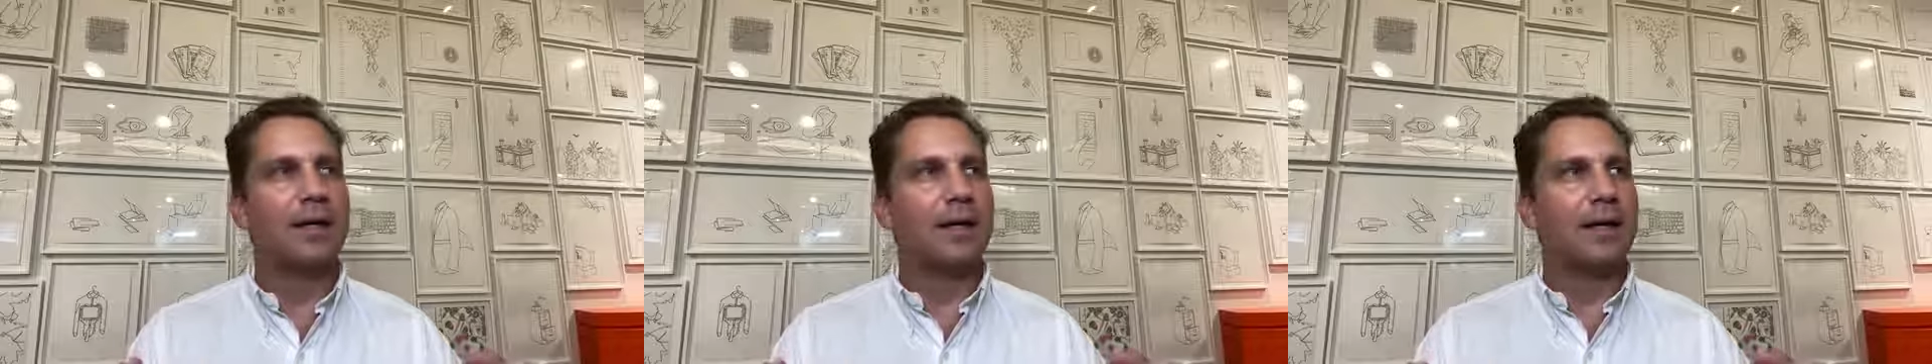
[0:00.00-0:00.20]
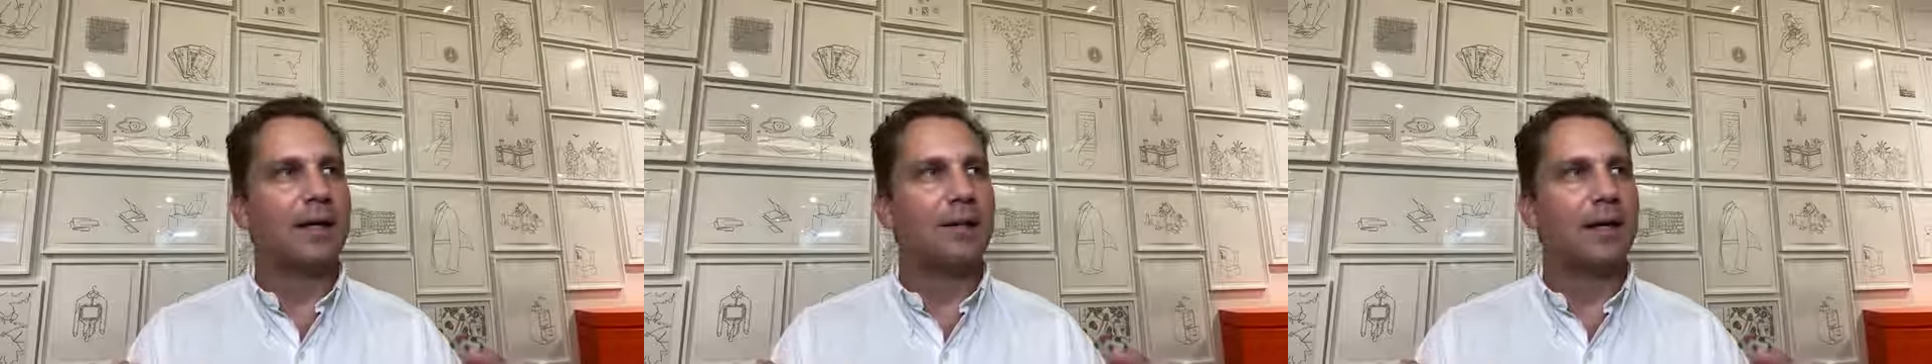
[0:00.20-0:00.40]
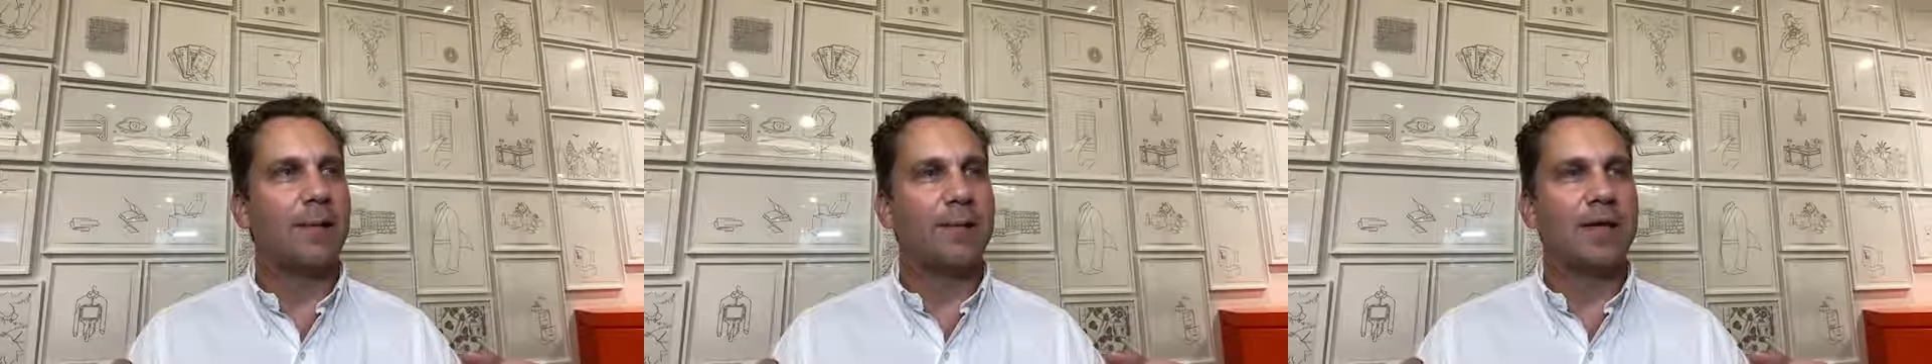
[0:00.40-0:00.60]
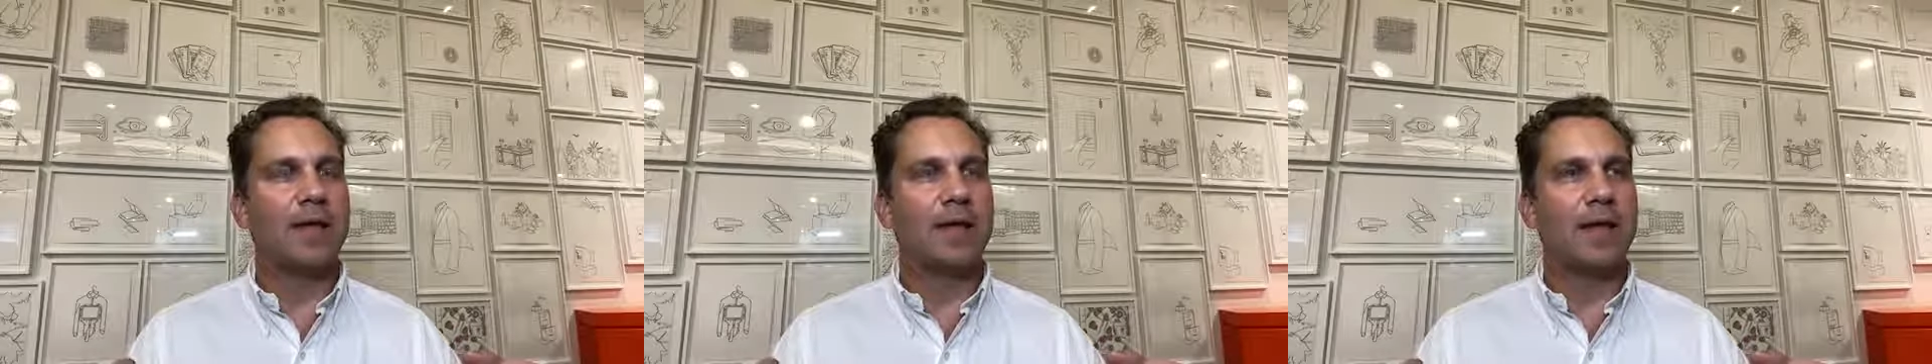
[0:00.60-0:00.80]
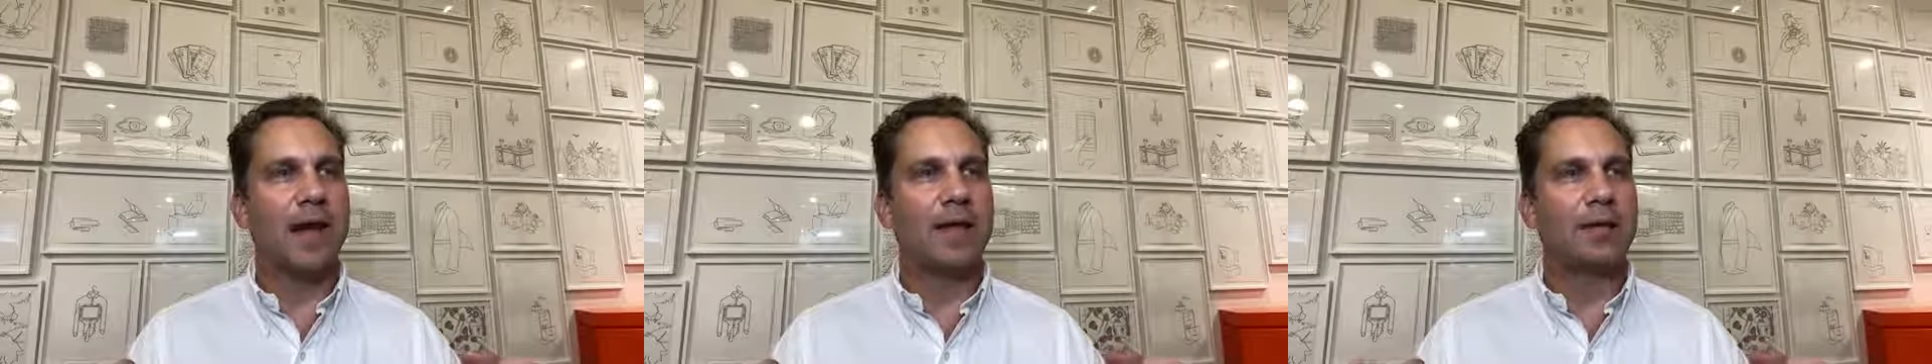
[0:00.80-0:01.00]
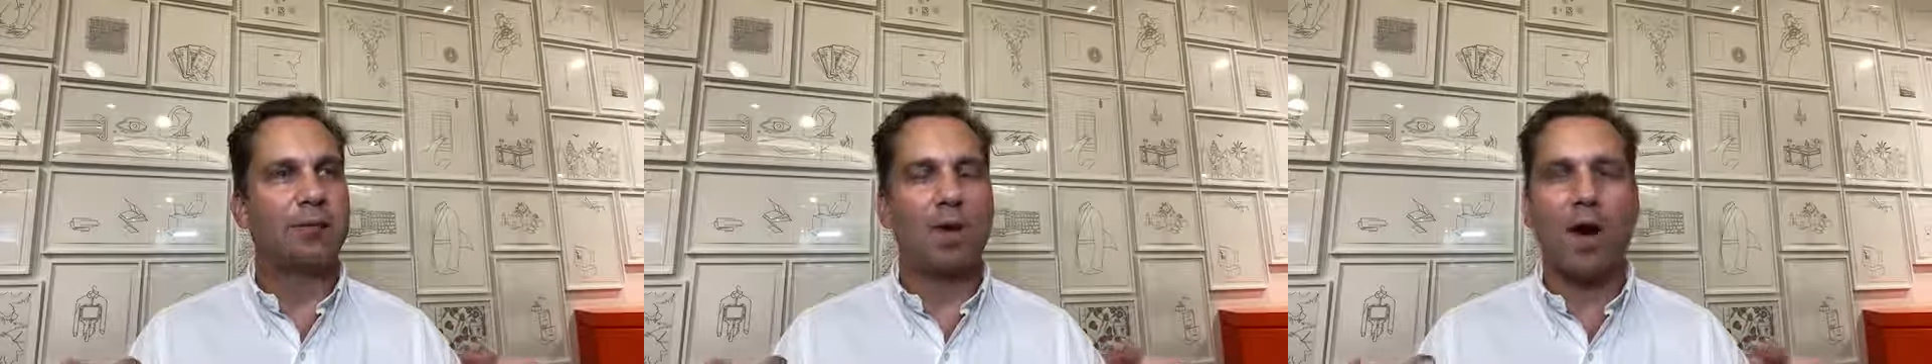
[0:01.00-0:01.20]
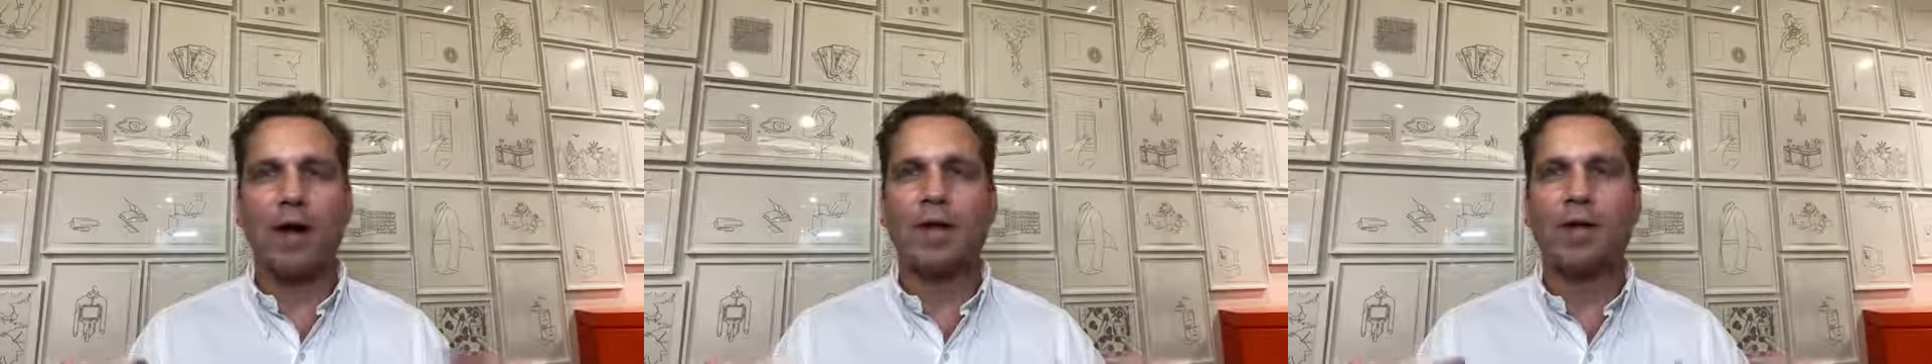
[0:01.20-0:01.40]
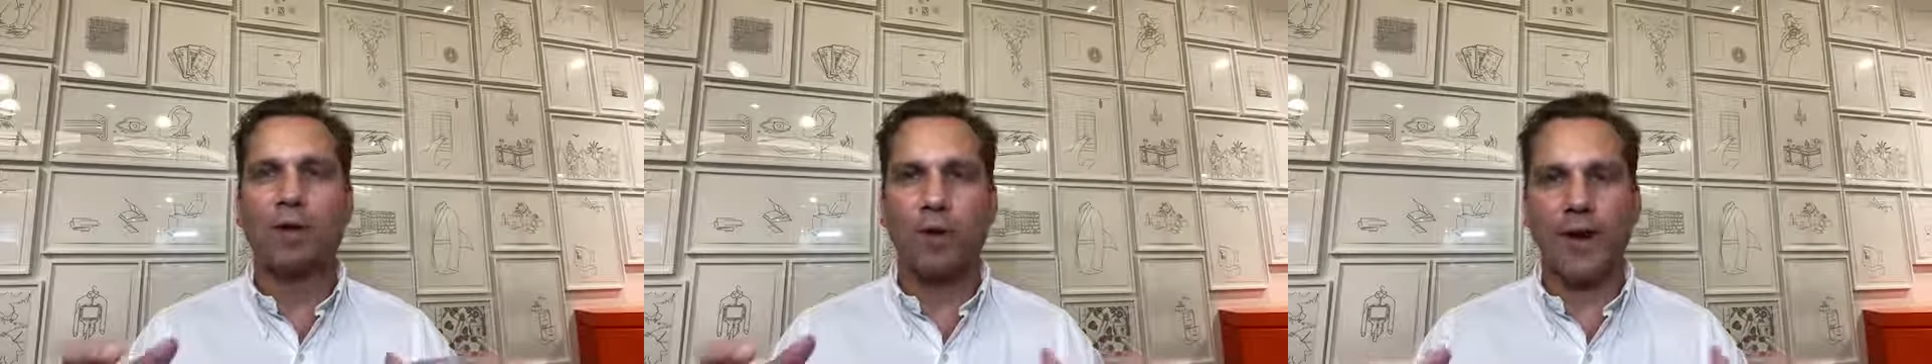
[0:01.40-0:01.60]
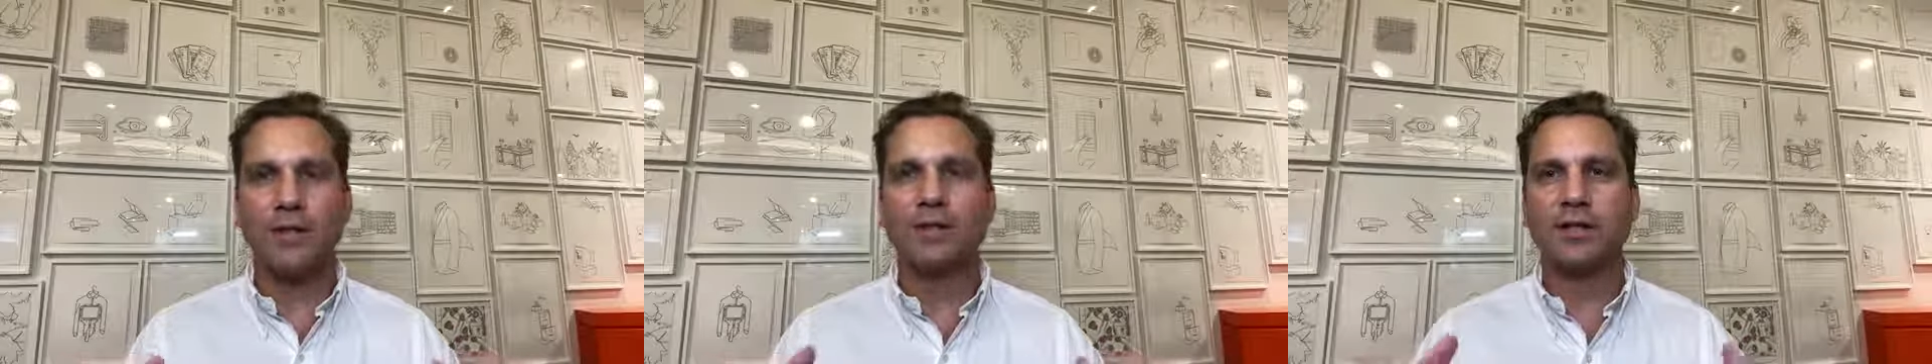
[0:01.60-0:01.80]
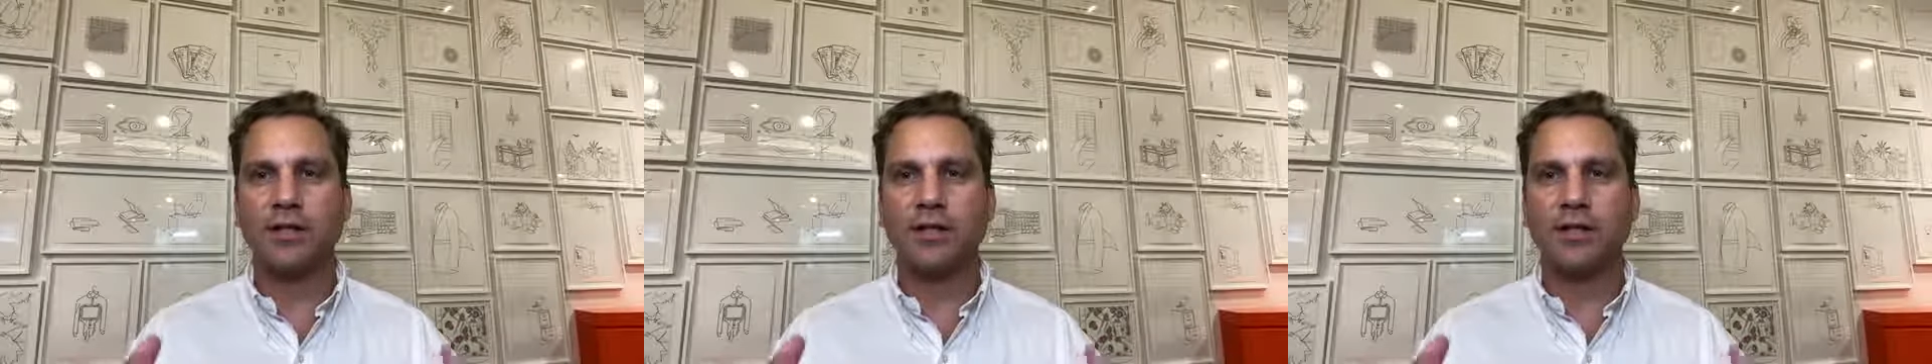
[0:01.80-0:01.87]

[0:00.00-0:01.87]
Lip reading: is something that is probably the greatest